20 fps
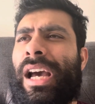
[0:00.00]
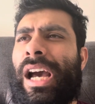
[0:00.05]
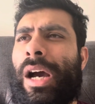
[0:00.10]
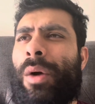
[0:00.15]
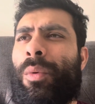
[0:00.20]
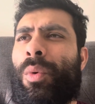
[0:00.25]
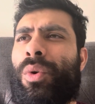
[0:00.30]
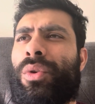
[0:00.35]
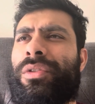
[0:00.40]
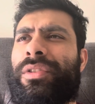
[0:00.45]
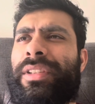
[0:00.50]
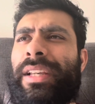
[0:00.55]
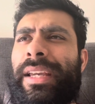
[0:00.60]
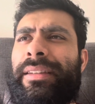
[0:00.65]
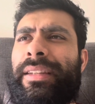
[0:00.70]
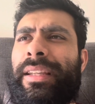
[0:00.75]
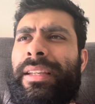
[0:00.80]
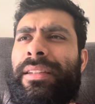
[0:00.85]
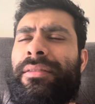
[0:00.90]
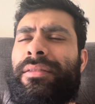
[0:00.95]
I will say
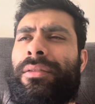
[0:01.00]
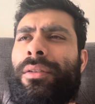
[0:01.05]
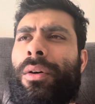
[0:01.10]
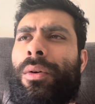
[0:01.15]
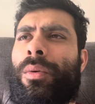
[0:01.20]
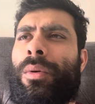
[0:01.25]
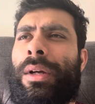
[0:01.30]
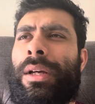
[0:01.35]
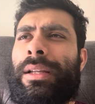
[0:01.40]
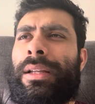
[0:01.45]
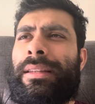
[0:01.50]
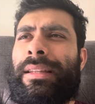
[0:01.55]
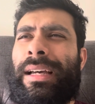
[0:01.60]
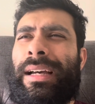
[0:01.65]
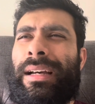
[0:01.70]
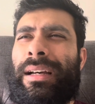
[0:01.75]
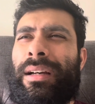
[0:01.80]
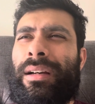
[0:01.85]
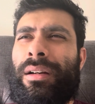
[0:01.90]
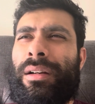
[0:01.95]
this though
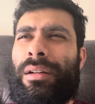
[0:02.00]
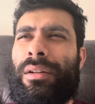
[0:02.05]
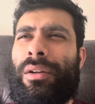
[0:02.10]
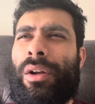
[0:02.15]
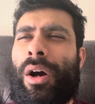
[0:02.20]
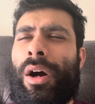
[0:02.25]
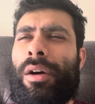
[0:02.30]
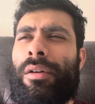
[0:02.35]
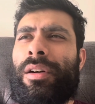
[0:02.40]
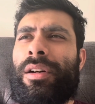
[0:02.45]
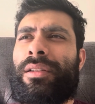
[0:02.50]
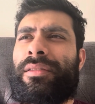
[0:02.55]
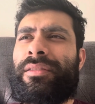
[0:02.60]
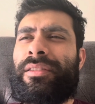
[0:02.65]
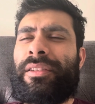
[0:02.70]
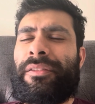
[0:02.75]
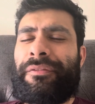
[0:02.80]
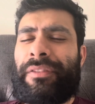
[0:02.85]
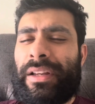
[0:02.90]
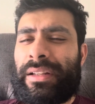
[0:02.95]
that uh, Lara is
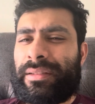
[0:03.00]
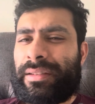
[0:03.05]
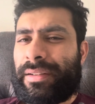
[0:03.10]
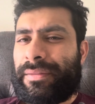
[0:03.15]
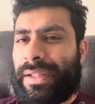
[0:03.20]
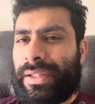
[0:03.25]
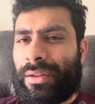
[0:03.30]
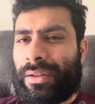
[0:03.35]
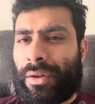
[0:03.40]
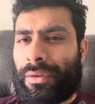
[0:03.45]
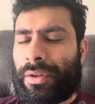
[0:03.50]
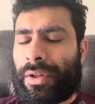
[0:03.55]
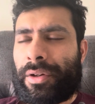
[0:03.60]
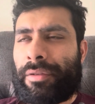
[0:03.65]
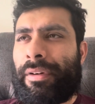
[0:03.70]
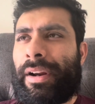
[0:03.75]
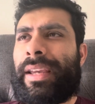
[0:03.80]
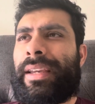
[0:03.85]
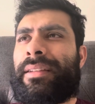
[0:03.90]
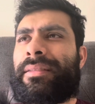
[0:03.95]
defensively not the
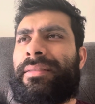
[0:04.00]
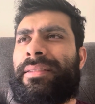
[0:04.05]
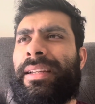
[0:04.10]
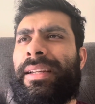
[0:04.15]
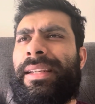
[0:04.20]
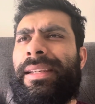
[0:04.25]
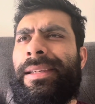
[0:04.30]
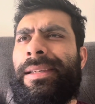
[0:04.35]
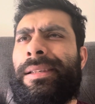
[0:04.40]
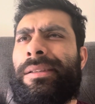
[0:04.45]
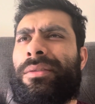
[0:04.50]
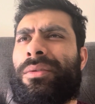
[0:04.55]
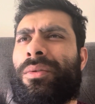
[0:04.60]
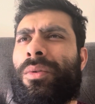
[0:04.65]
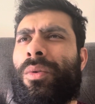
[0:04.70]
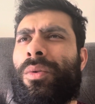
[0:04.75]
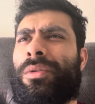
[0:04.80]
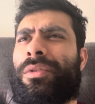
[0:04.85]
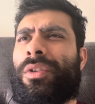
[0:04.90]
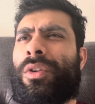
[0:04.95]
greatest, and he's
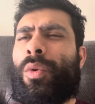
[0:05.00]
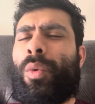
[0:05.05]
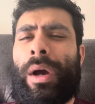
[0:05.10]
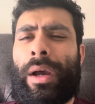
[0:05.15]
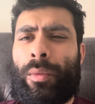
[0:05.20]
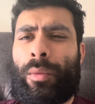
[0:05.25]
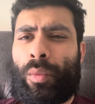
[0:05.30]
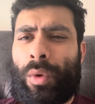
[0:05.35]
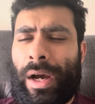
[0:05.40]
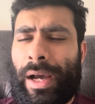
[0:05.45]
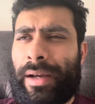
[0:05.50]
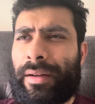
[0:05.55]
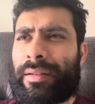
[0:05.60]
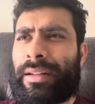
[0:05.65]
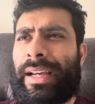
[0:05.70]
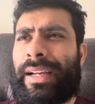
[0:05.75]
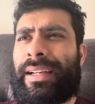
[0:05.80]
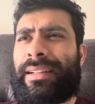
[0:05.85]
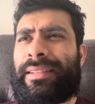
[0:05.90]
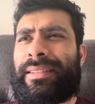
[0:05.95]
also quite wild.
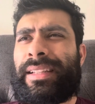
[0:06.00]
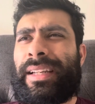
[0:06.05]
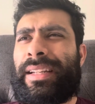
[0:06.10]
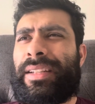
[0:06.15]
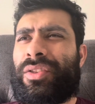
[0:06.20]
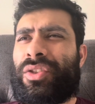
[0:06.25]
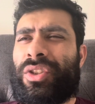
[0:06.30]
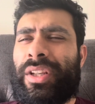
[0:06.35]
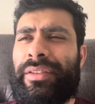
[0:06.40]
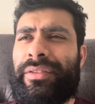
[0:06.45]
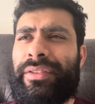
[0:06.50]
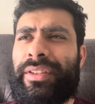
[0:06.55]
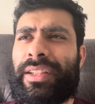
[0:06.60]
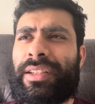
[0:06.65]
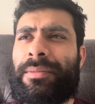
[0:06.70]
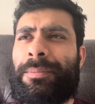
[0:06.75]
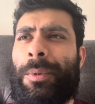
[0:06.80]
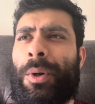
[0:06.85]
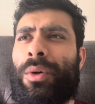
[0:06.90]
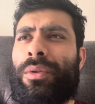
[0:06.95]
Like I said, his chin's
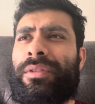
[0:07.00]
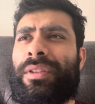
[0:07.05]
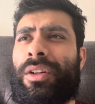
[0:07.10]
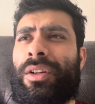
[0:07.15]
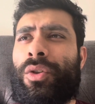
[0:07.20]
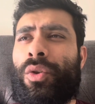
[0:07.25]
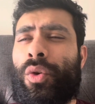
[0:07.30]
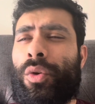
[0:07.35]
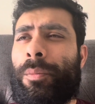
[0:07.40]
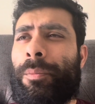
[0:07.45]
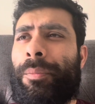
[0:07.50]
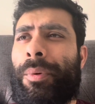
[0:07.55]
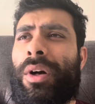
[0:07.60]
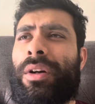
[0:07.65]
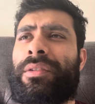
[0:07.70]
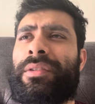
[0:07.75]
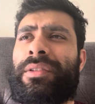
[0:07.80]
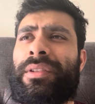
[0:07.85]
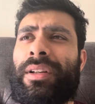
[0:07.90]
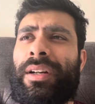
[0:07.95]
exposed. A good
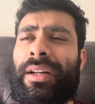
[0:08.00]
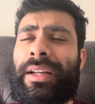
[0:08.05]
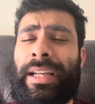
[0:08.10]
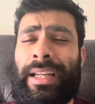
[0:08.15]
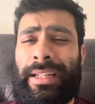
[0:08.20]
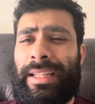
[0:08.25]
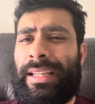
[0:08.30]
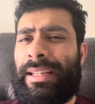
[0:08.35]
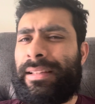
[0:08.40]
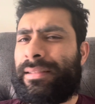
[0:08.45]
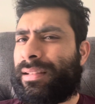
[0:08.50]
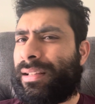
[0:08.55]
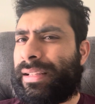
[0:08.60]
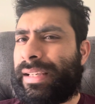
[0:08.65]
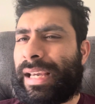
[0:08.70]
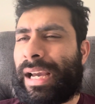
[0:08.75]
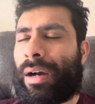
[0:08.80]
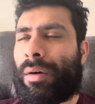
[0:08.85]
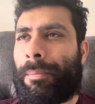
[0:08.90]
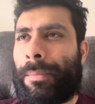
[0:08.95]
boxer can
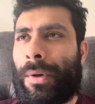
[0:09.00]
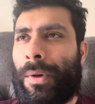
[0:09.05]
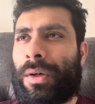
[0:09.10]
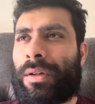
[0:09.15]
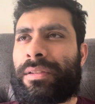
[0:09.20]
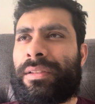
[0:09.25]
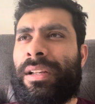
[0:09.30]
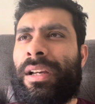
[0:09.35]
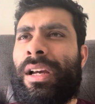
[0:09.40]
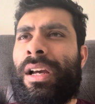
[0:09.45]
easily outbox